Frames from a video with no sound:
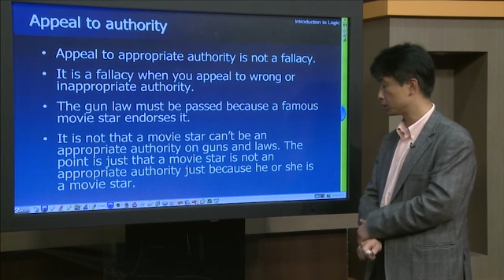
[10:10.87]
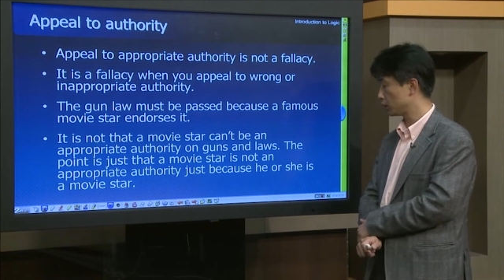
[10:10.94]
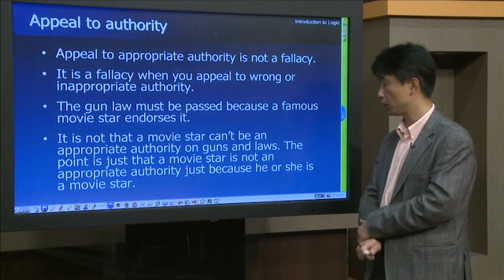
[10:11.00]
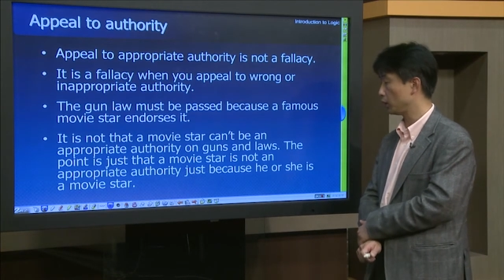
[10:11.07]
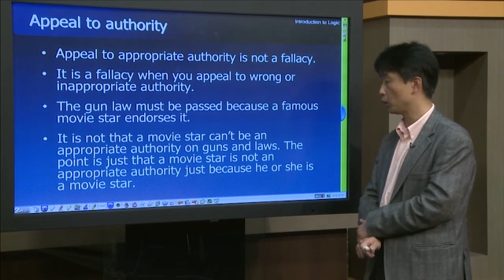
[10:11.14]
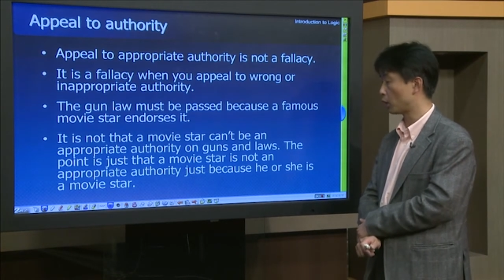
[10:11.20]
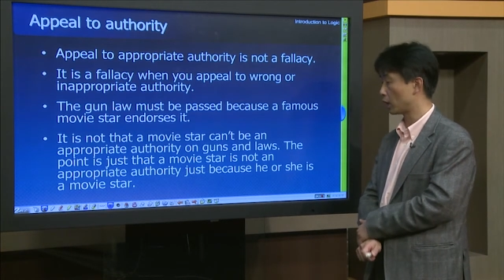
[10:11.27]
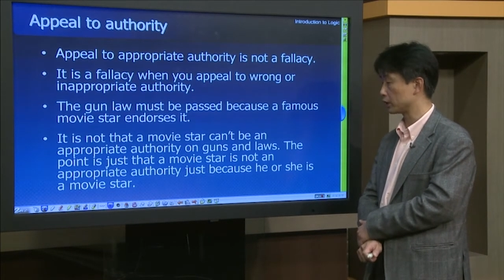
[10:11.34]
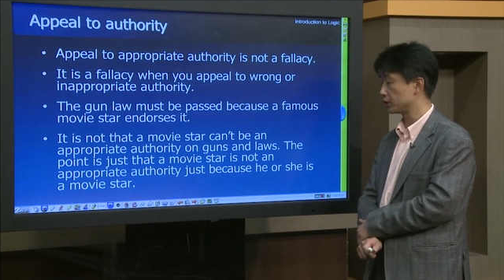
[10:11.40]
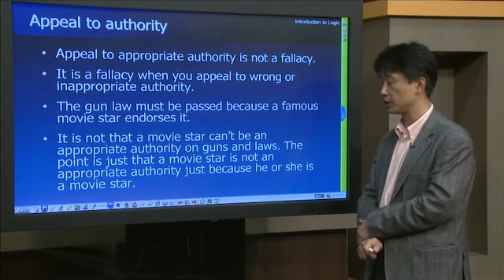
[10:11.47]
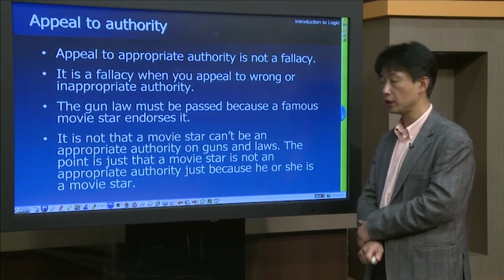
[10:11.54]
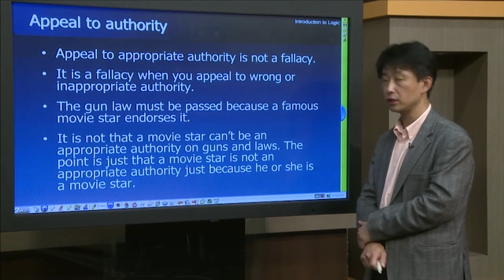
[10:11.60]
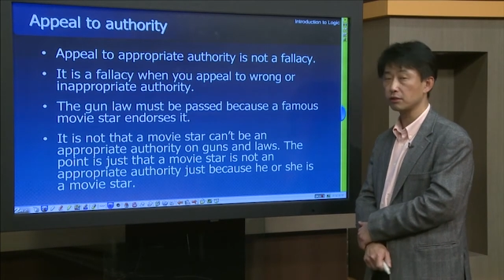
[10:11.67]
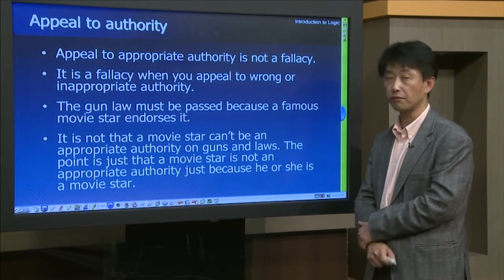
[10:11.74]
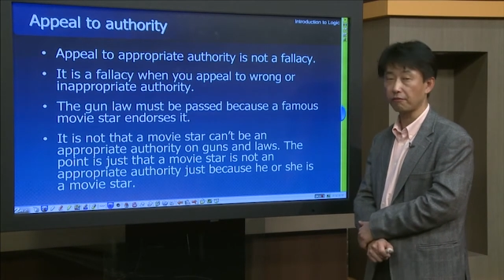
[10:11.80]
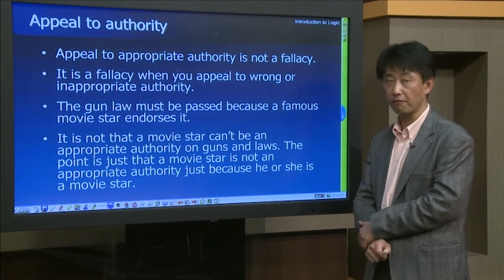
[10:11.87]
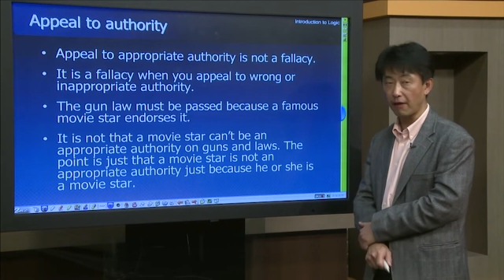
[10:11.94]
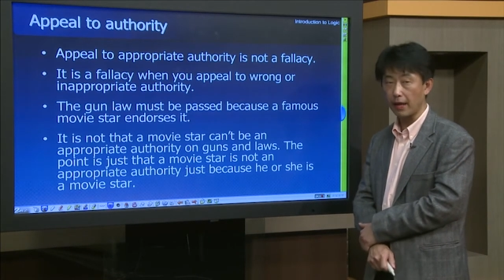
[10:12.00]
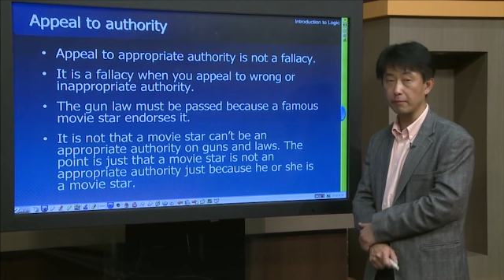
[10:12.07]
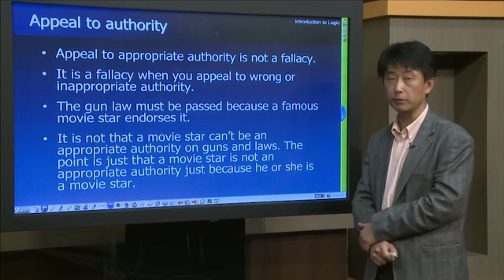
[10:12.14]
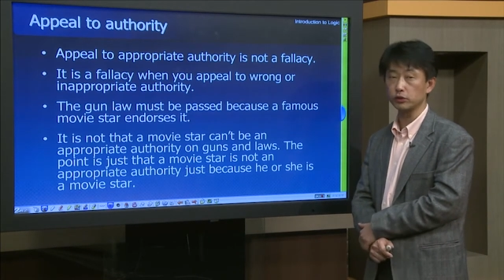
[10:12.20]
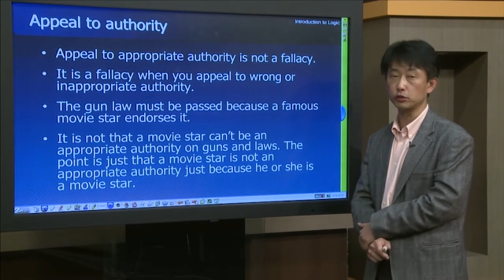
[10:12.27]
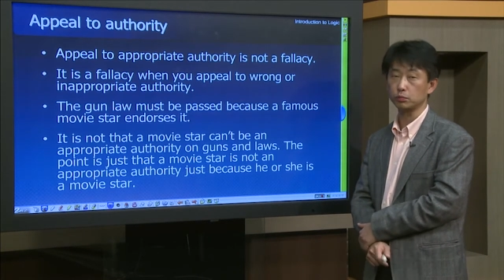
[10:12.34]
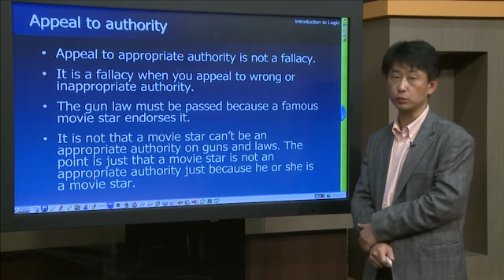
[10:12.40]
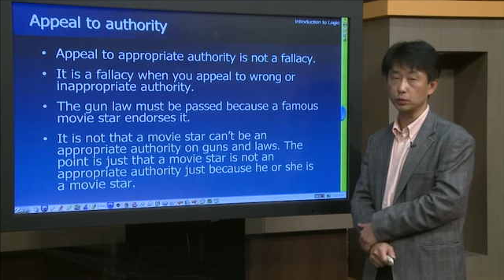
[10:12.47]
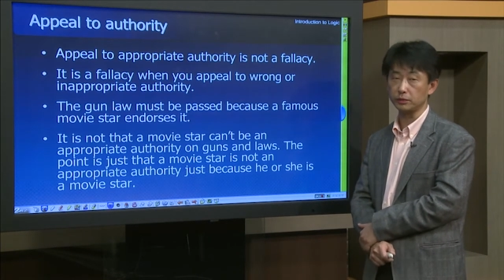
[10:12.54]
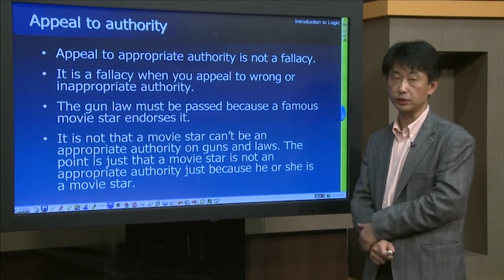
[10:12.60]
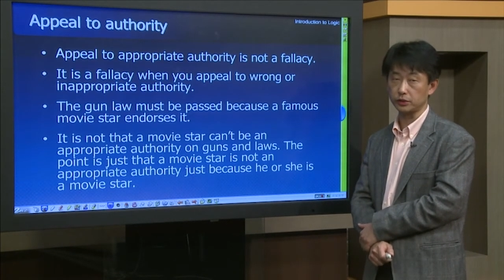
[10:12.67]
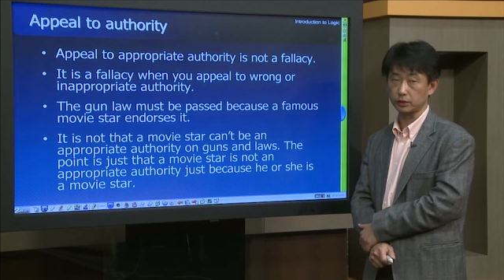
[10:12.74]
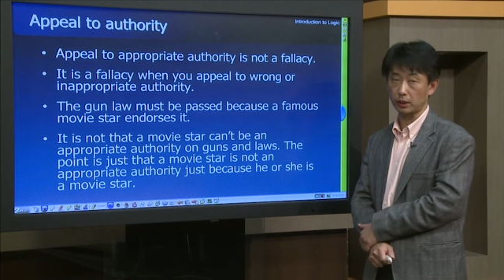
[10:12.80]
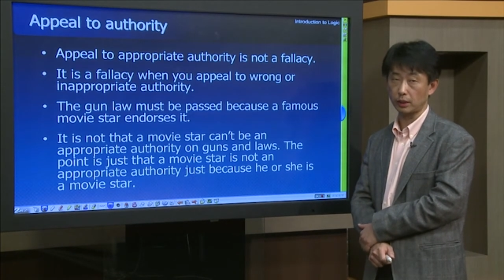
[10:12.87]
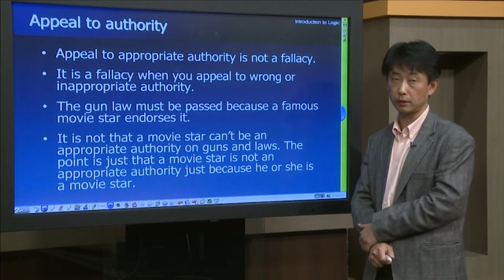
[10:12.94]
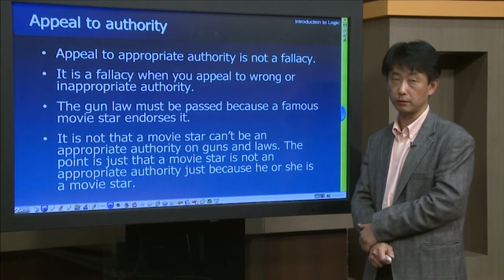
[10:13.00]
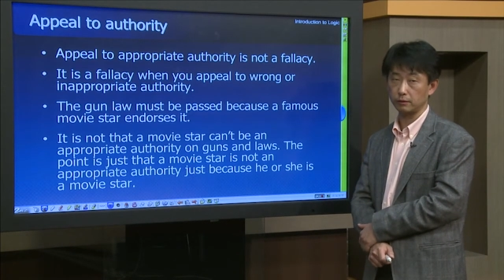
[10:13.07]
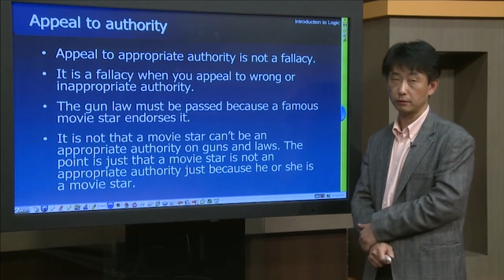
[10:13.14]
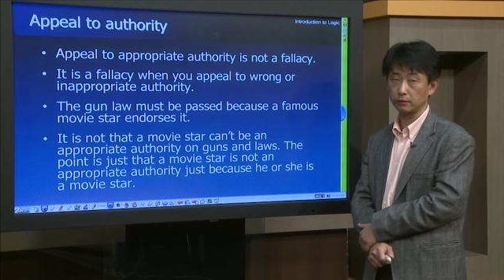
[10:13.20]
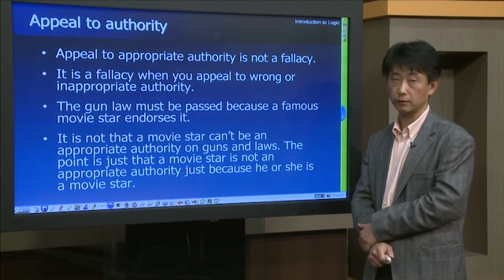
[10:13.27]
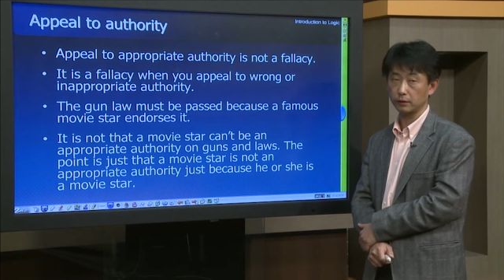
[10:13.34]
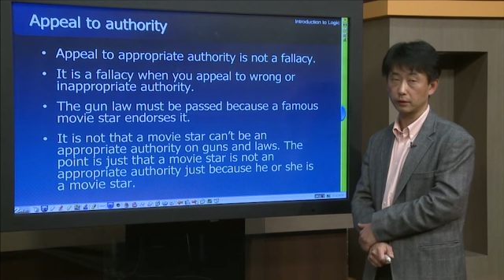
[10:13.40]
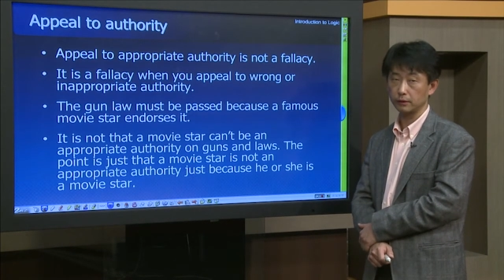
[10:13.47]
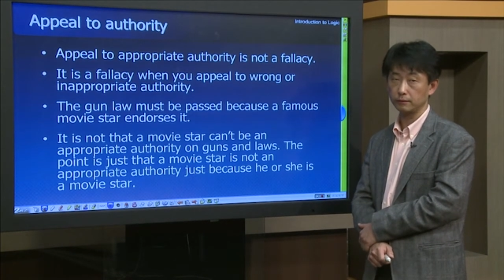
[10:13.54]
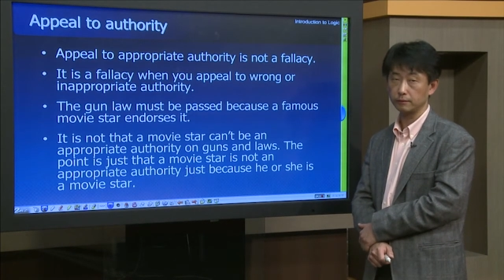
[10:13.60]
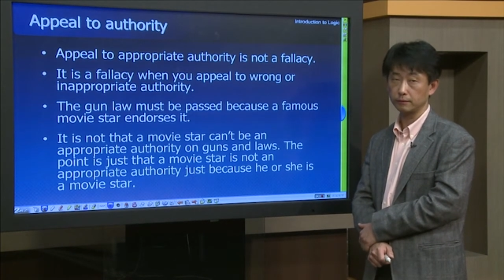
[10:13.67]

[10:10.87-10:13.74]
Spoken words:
he or she is a famous movie star. Okay?